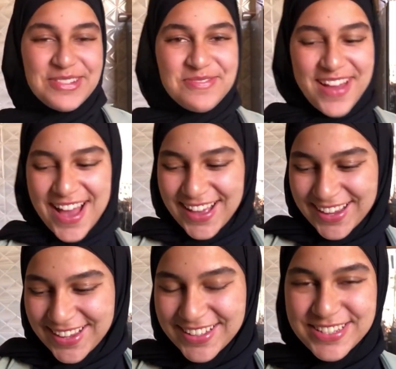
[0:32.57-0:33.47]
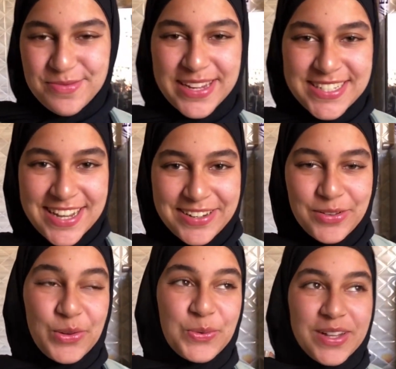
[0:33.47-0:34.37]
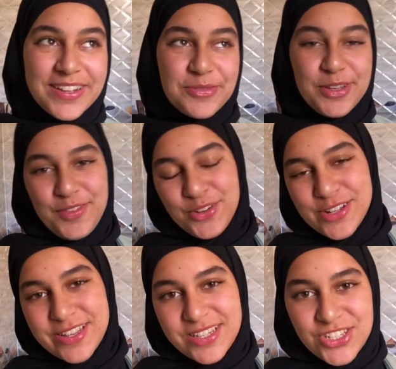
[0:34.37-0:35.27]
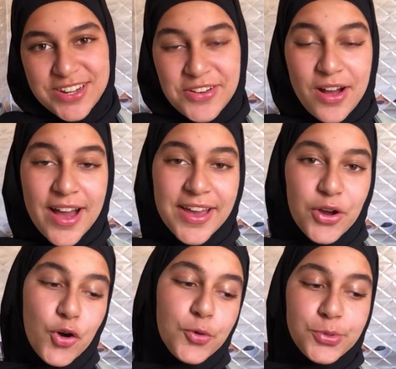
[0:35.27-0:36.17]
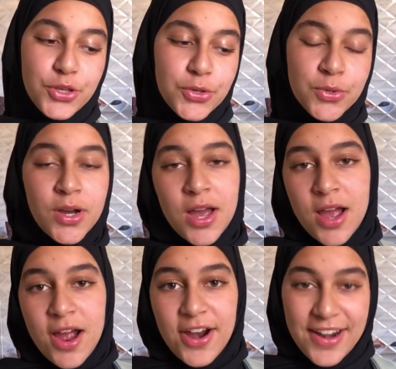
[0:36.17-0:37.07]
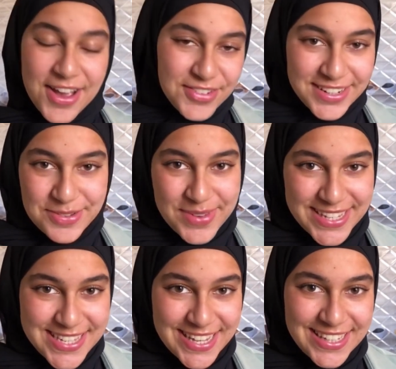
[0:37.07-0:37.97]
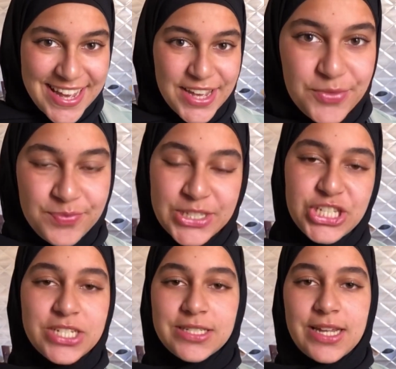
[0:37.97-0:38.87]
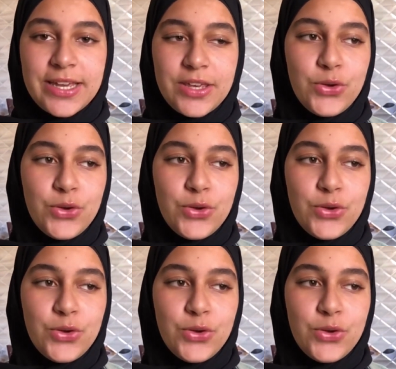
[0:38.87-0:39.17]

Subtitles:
back to my channel, or welcome if you're new to this channel. I hope you are having an amazing day, just like you.